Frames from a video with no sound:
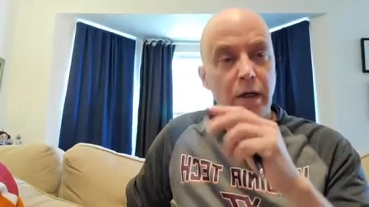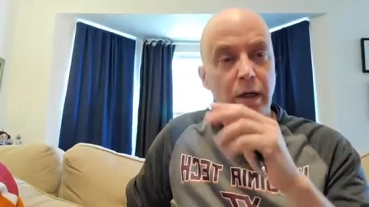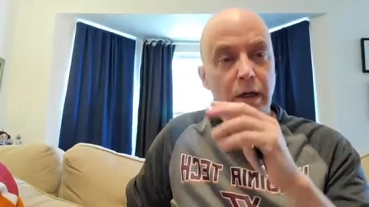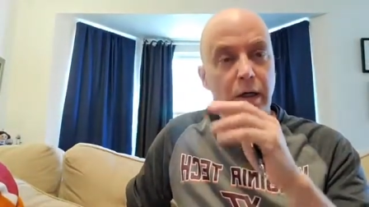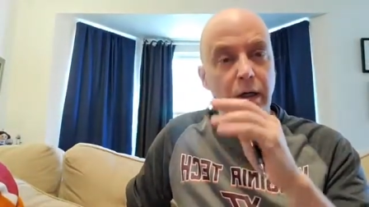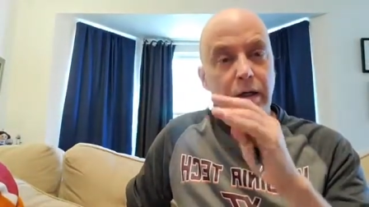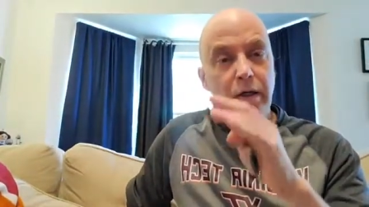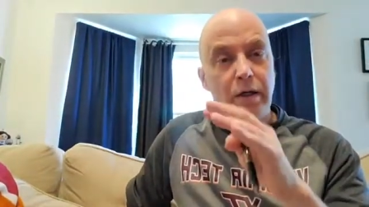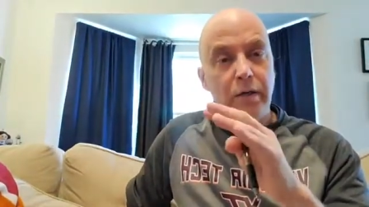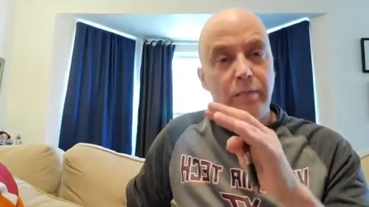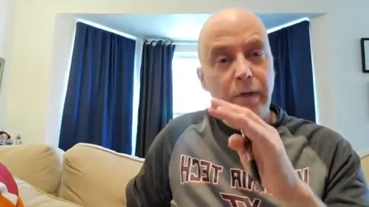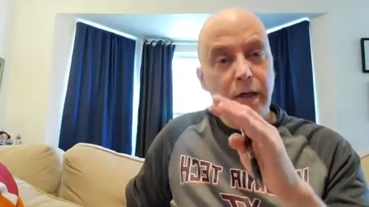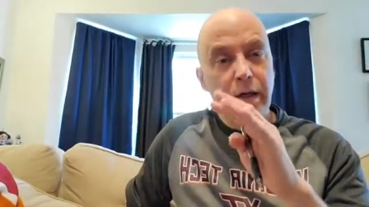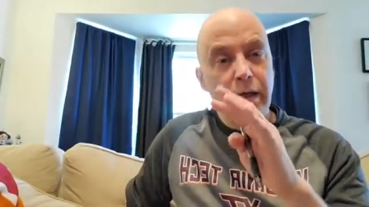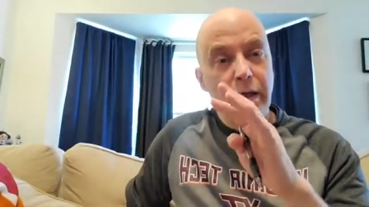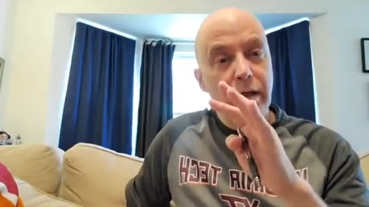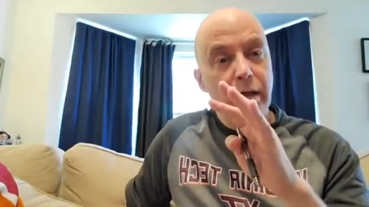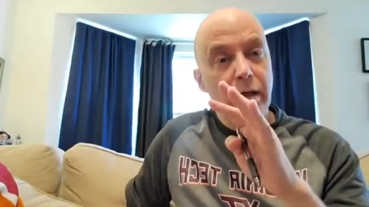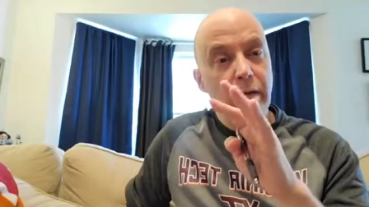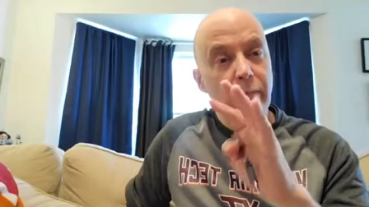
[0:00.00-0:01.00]
it could
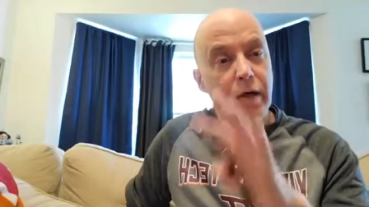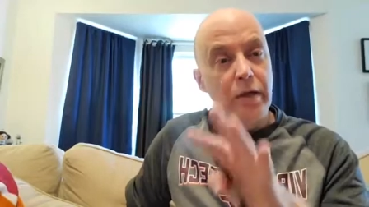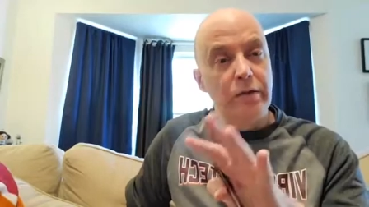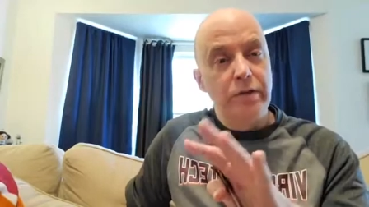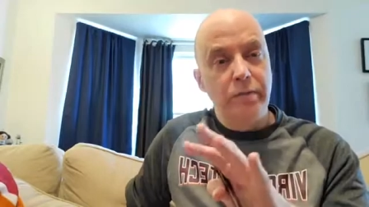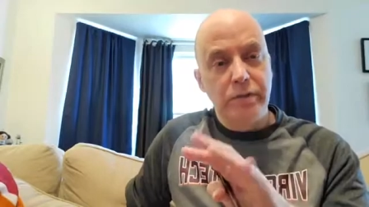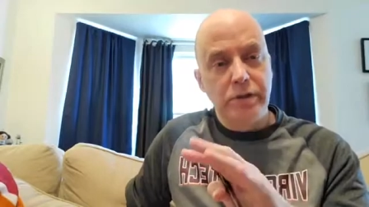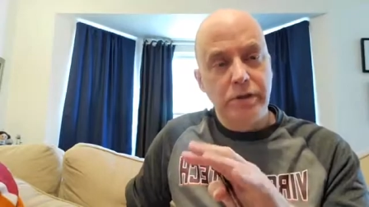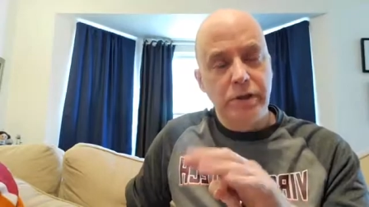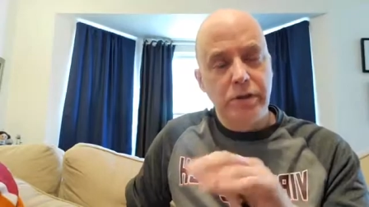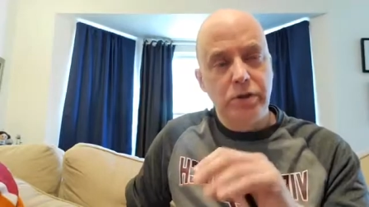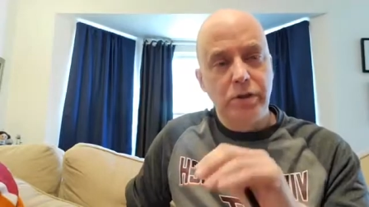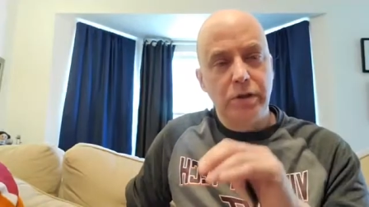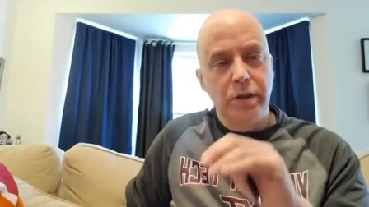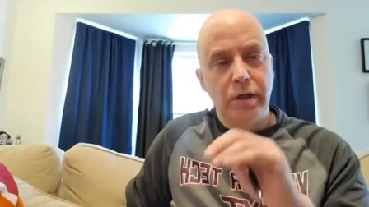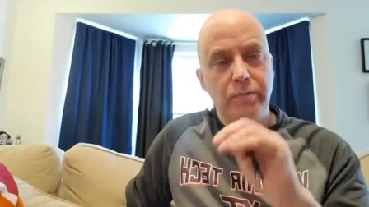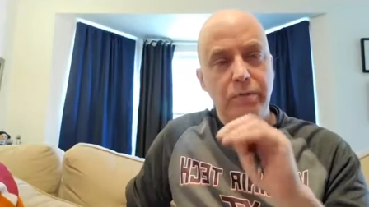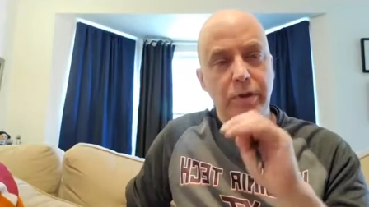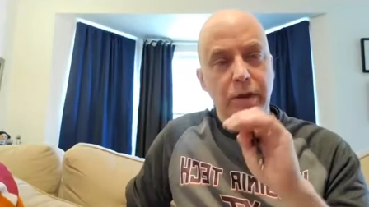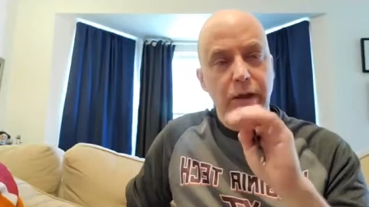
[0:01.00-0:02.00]
be about the position they
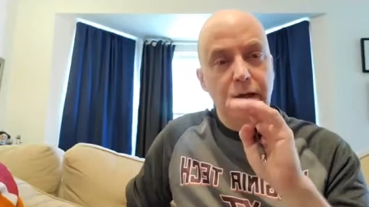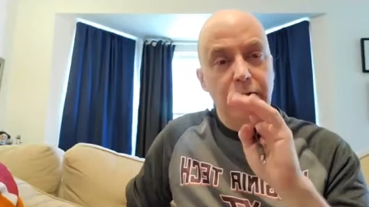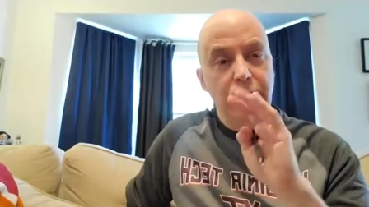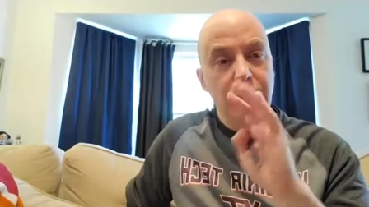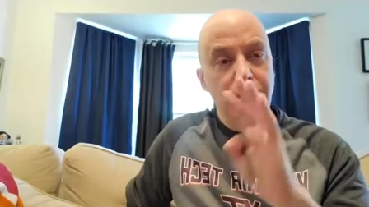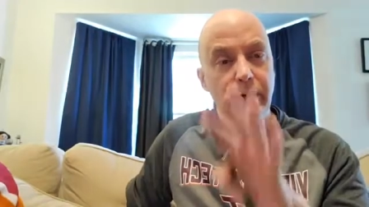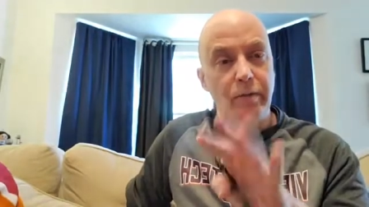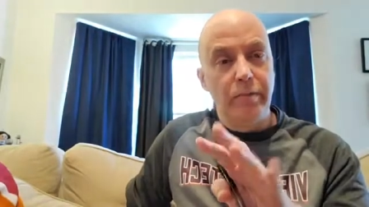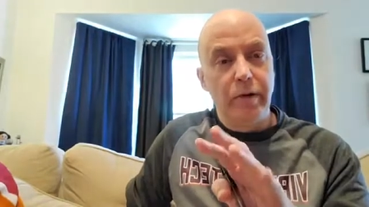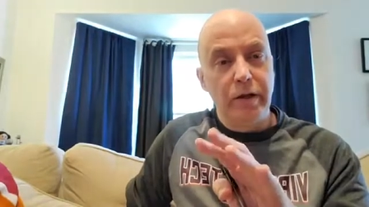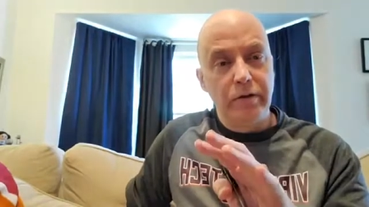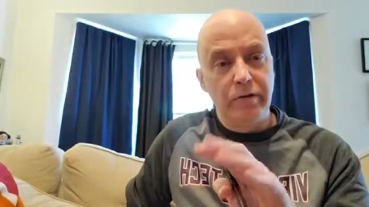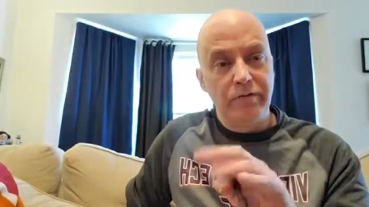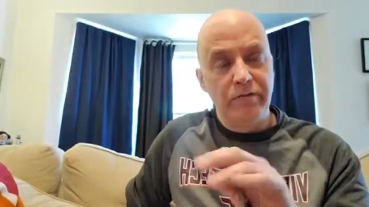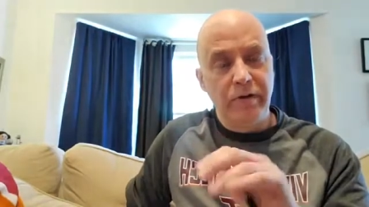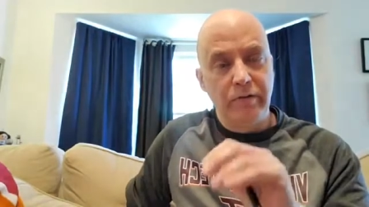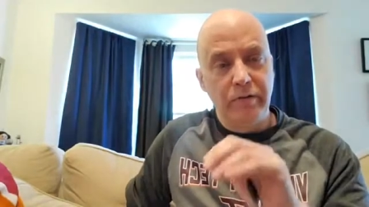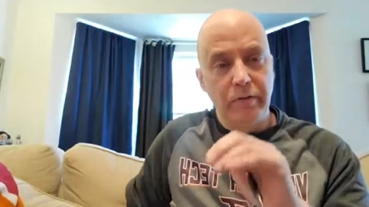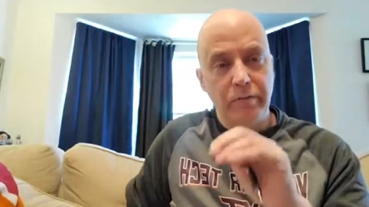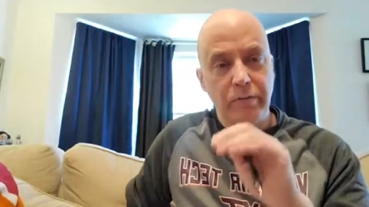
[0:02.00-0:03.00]
play, it could be about their
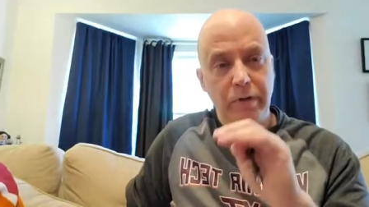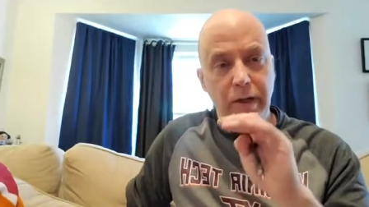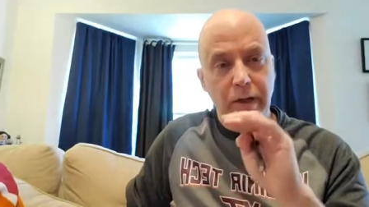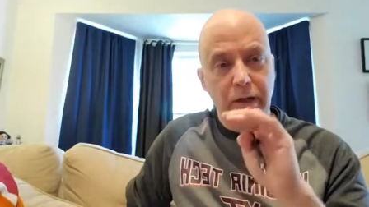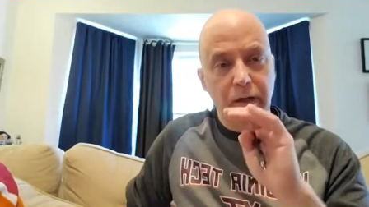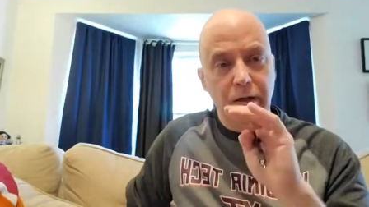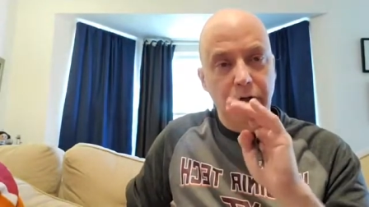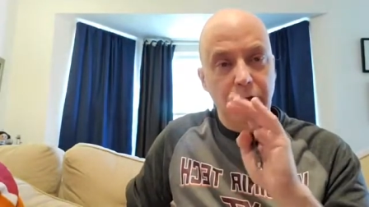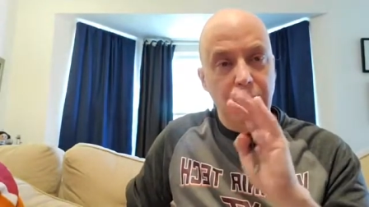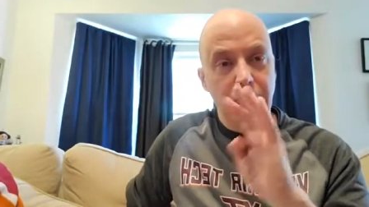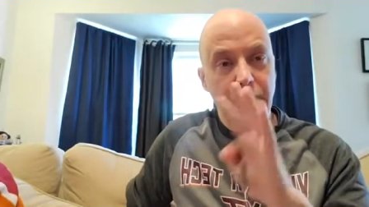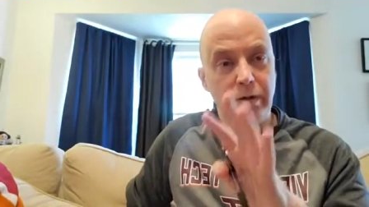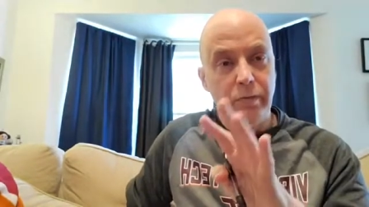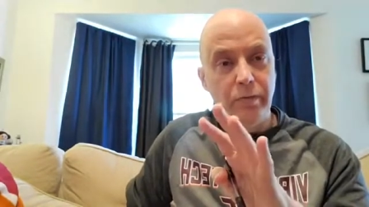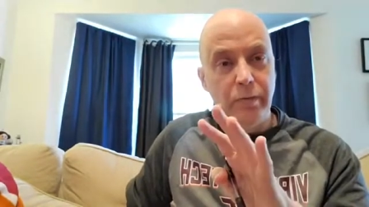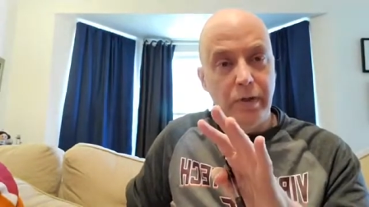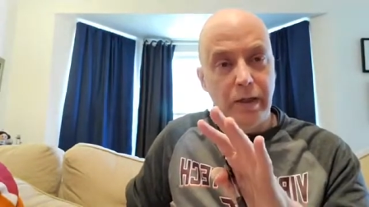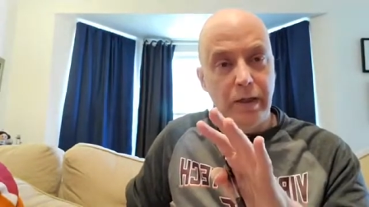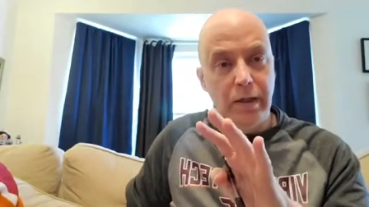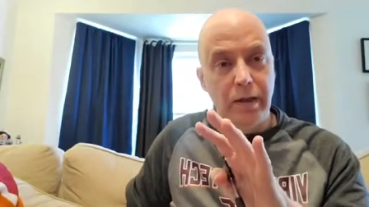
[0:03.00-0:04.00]
favorite player, it could
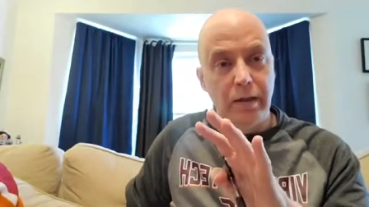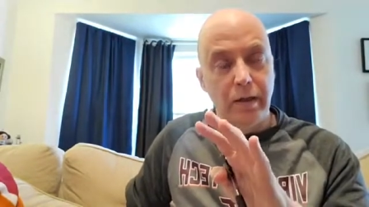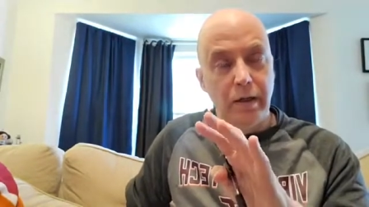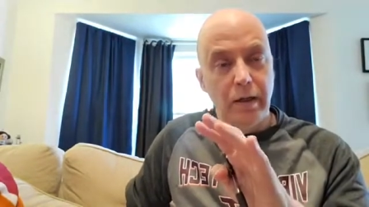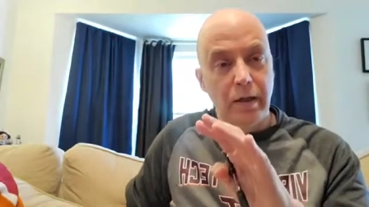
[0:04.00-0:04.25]
be